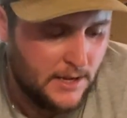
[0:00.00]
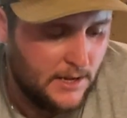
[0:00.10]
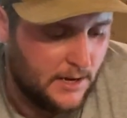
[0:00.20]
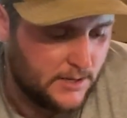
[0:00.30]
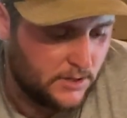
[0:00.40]

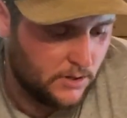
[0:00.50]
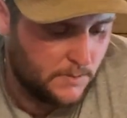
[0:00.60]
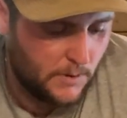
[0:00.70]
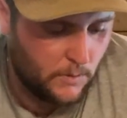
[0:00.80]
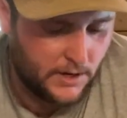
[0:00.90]
Uh, so it's
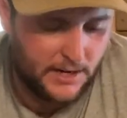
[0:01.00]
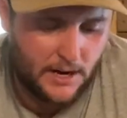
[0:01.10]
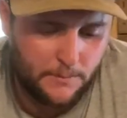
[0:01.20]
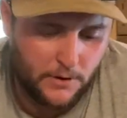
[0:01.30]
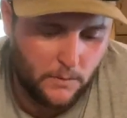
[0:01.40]
been working
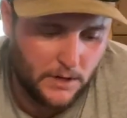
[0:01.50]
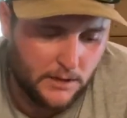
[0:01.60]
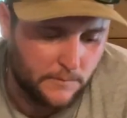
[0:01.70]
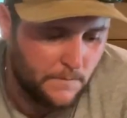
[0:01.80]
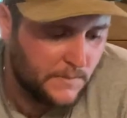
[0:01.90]
out pretty
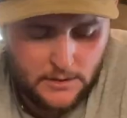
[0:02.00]
well.